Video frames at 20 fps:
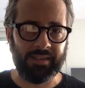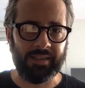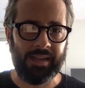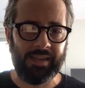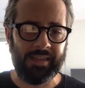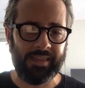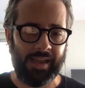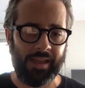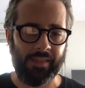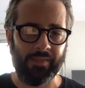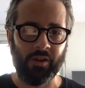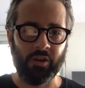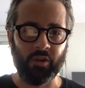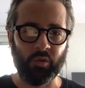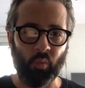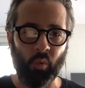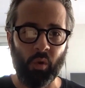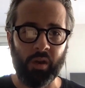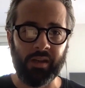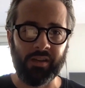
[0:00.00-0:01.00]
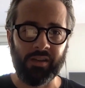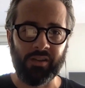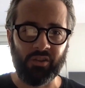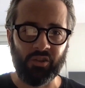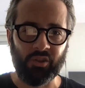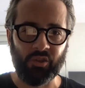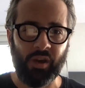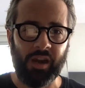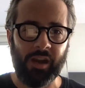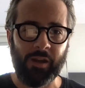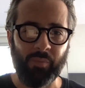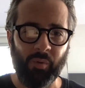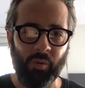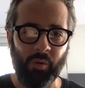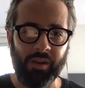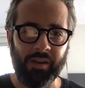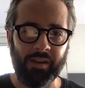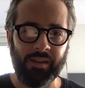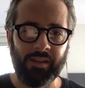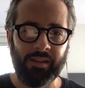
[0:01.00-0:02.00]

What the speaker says: like that, there's one constraint point.